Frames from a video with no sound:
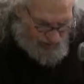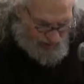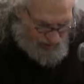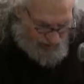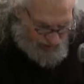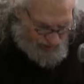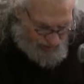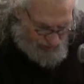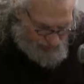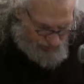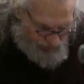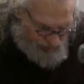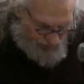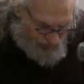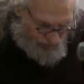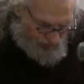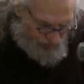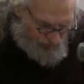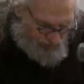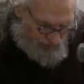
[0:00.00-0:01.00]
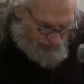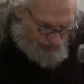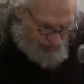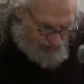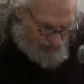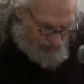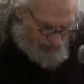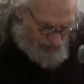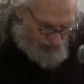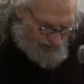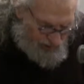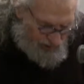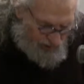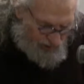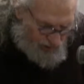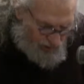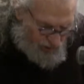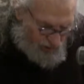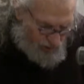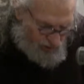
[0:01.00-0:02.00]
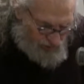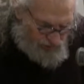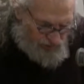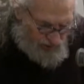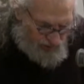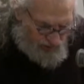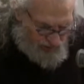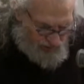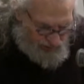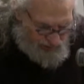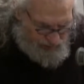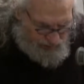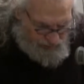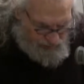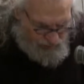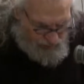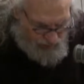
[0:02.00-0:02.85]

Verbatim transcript: Uh, so then there are also the